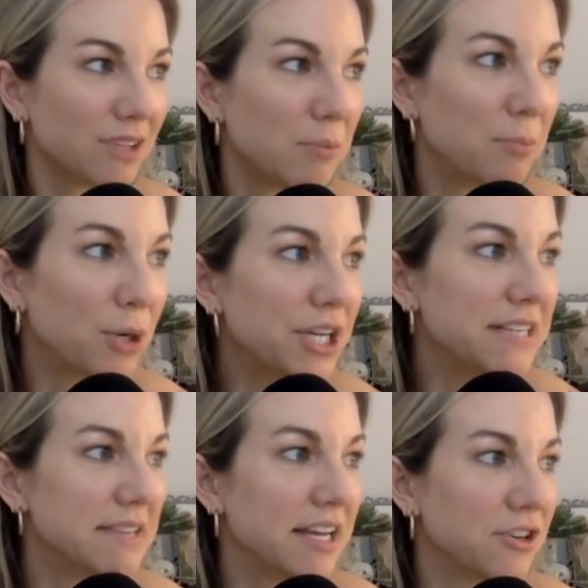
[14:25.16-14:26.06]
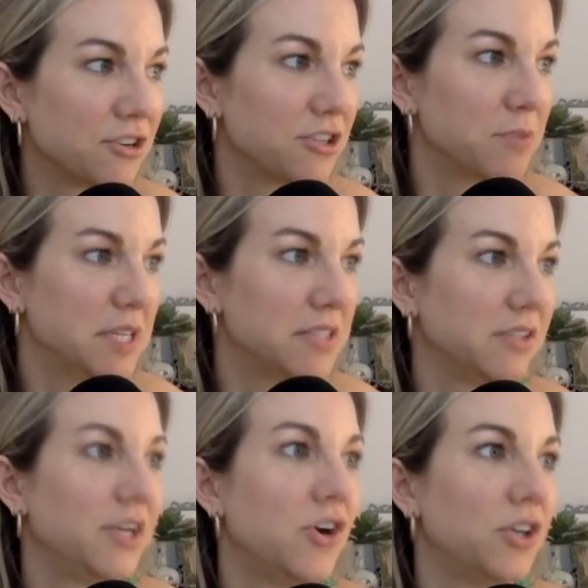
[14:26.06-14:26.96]
Bernie Sanders
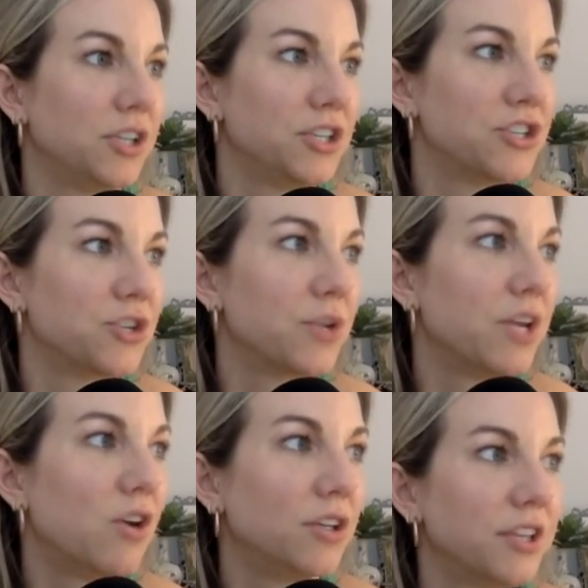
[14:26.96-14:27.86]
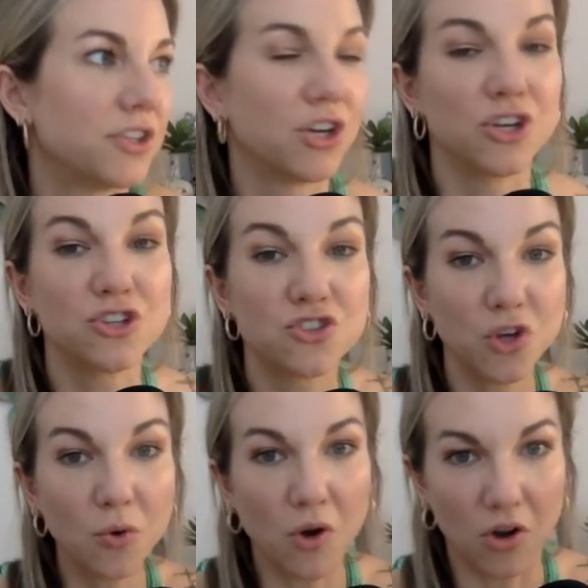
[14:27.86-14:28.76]
basically called it a joke. He called it the
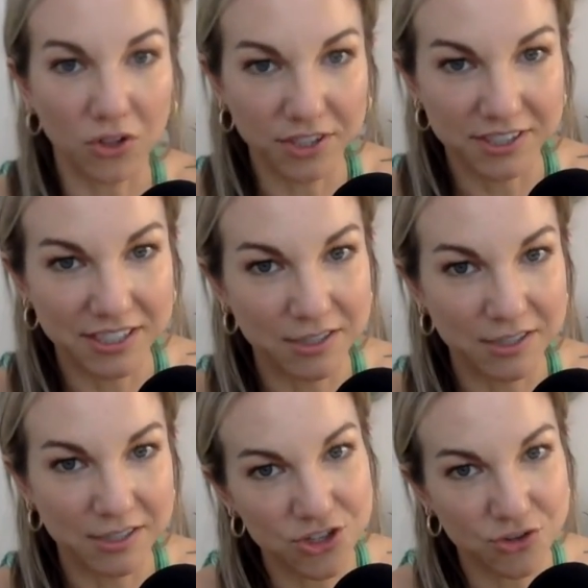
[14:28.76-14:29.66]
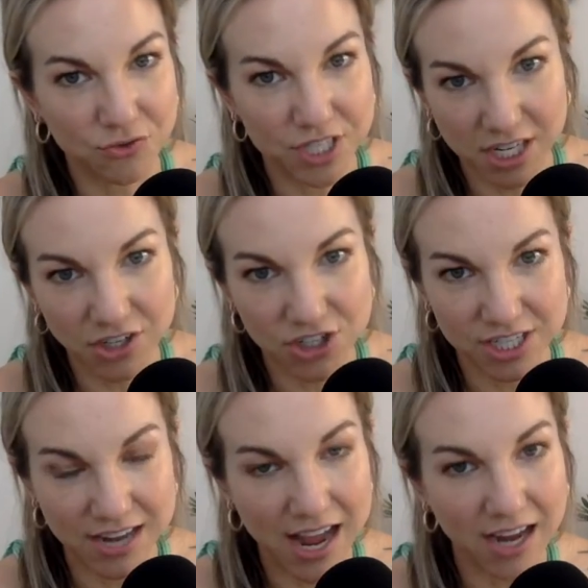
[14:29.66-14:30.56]
so-called Inflation
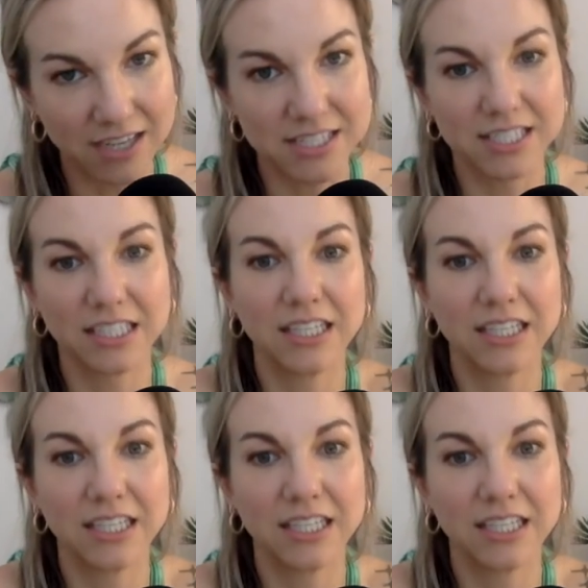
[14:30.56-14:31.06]
Reduction Act.